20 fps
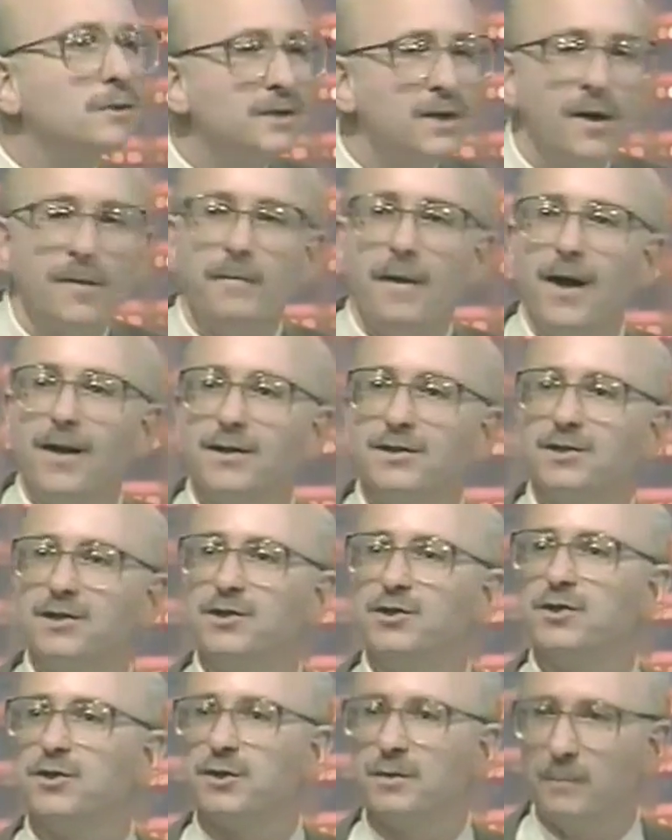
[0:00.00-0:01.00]
there are
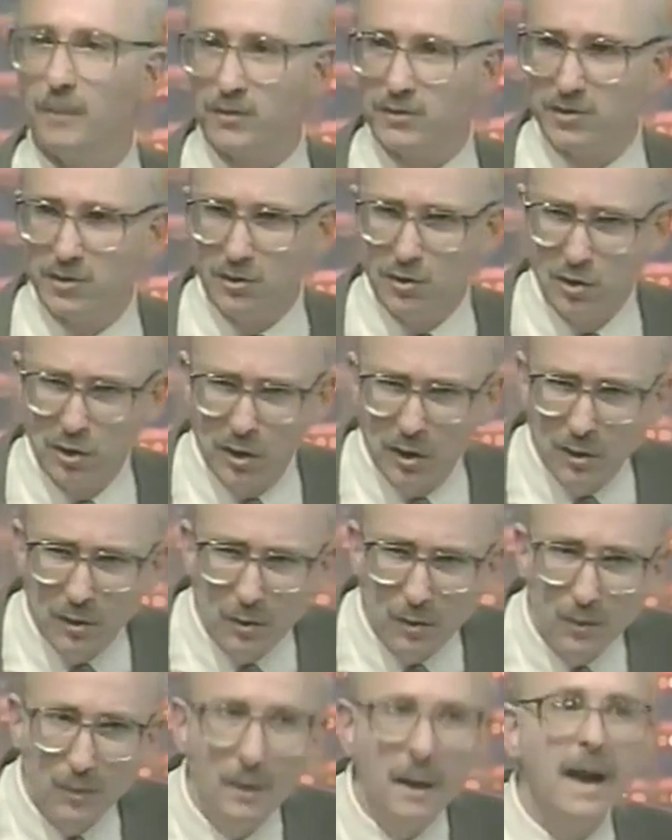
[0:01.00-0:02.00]
policies you're supposed to
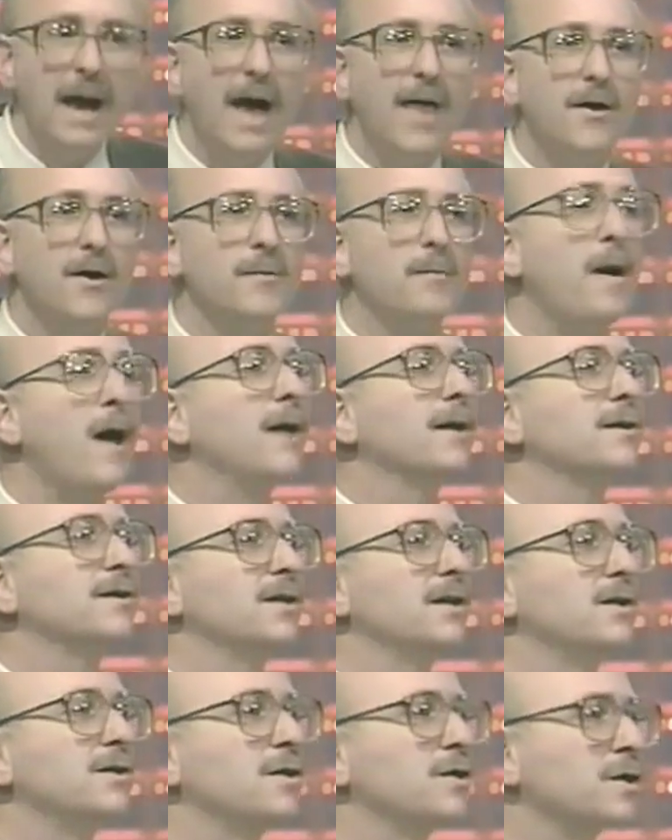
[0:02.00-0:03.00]
do and there are
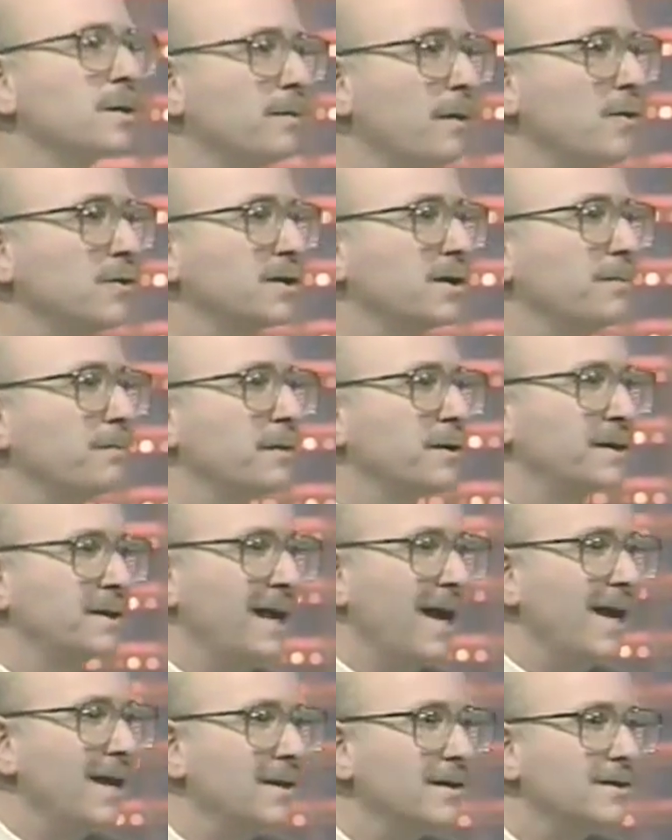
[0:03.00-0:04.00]
policies you're supposed to
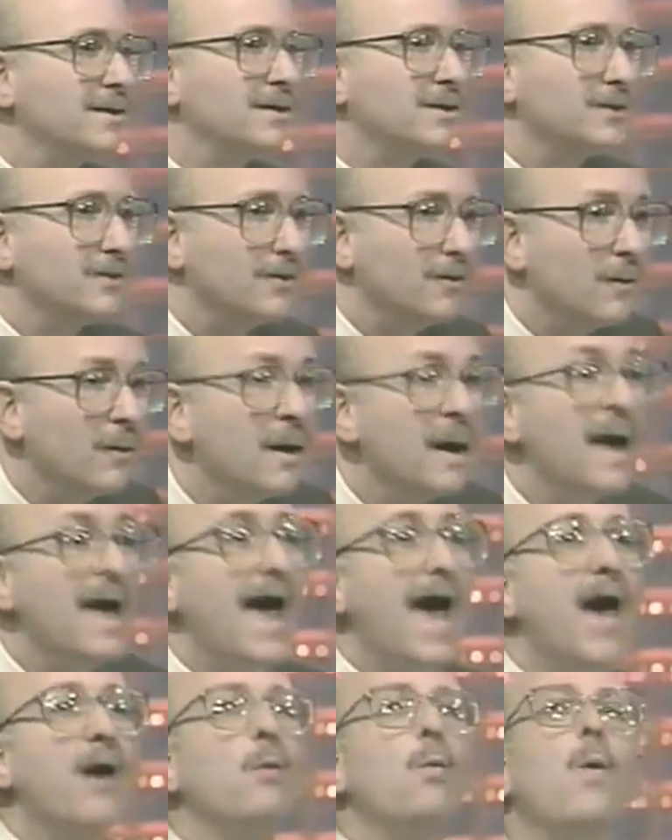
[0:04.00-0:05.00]
pretend to do.
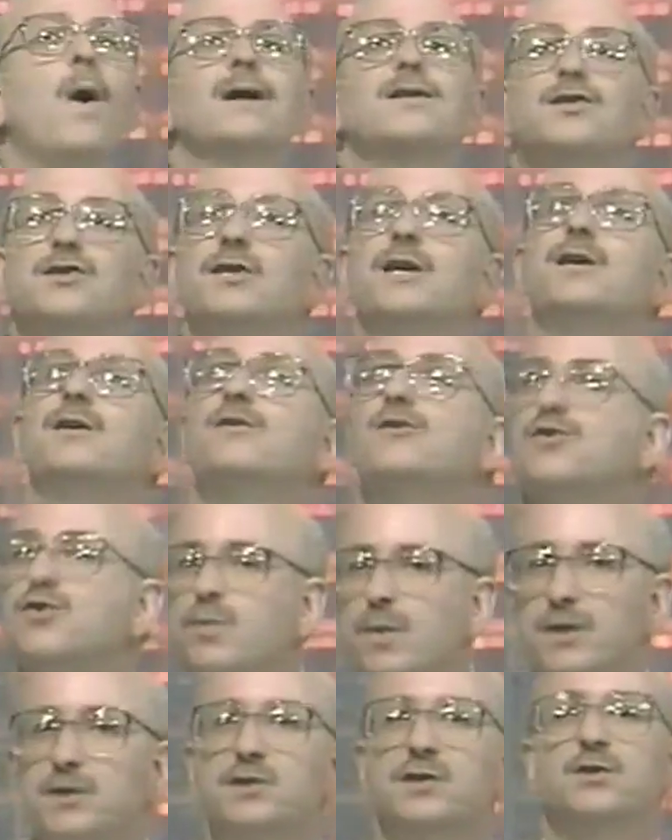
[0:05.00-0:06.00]
And what signals
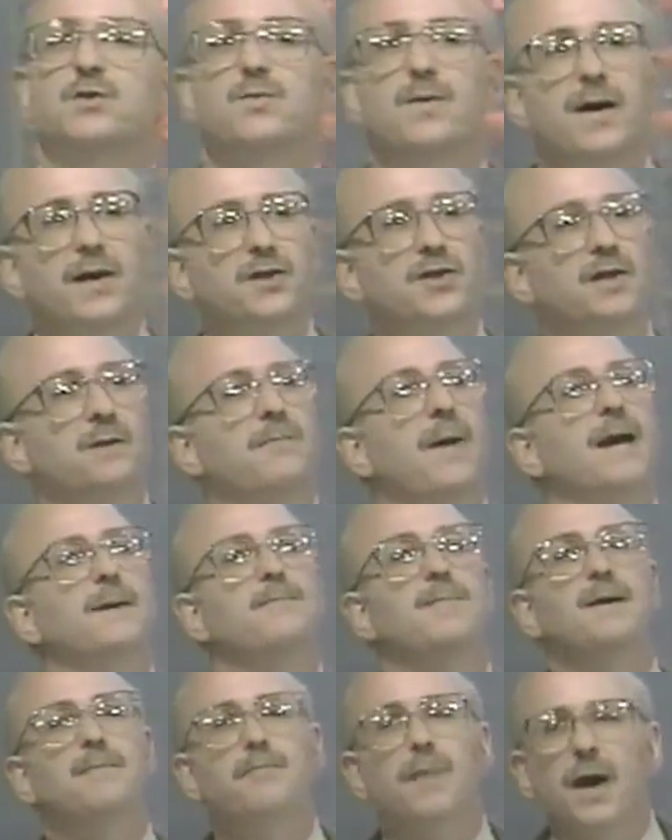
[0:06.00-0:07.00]
which is which? It might
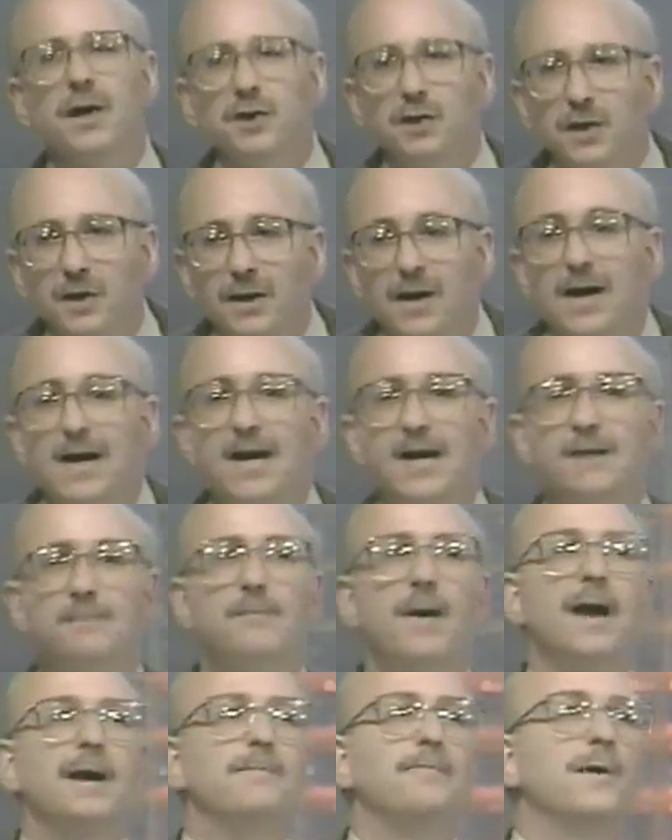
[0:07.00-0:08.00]
be budget, it
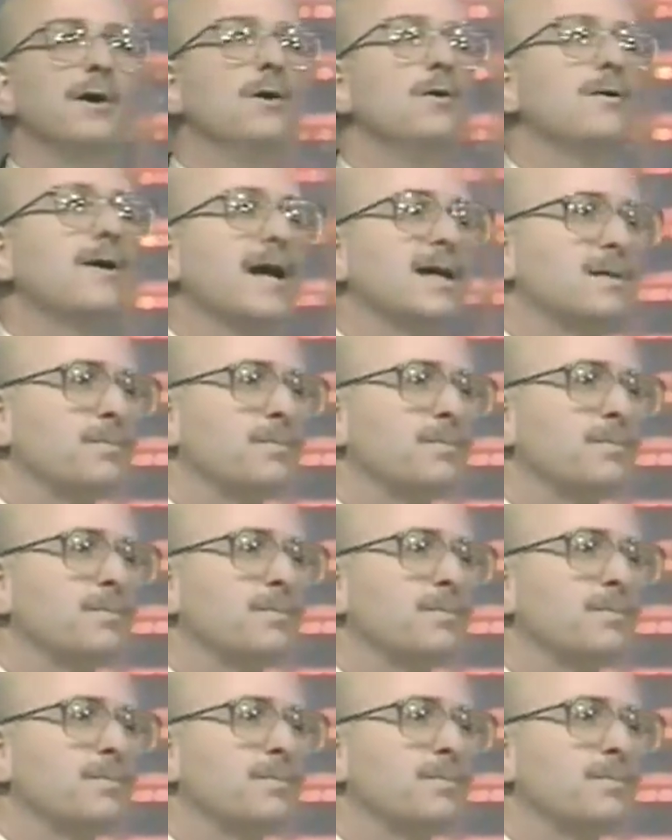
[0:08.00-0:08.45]
might be who gets